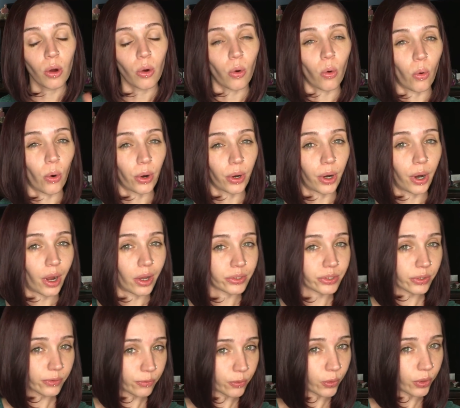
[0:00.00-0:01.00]
or a
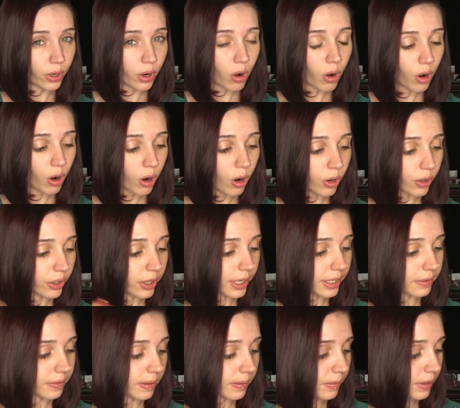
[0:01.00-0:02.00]
Sephora haul or
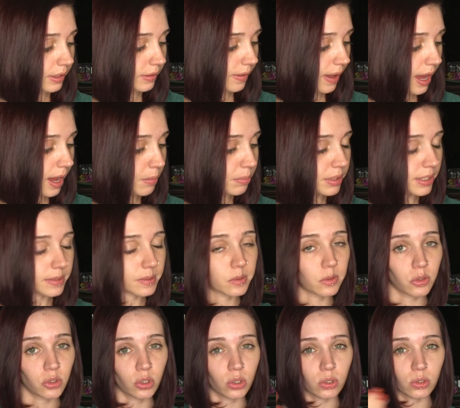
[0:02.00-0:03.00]
anything like that. Plus,
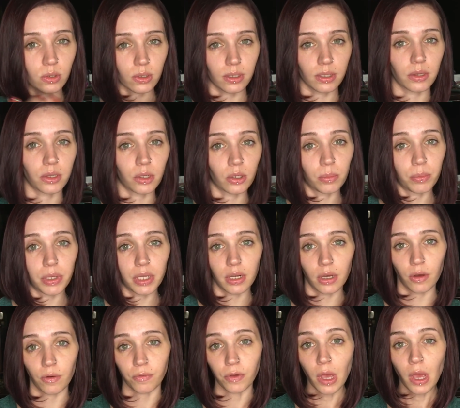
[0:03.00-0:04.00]
there's usually a little bit
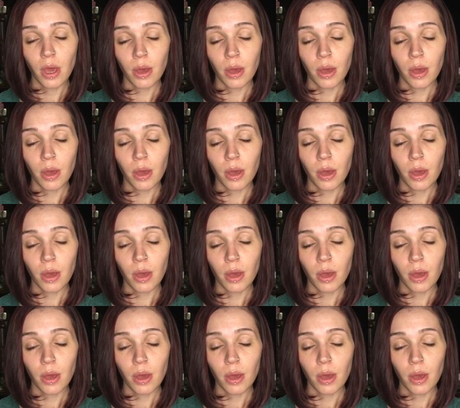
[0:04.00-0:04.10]
of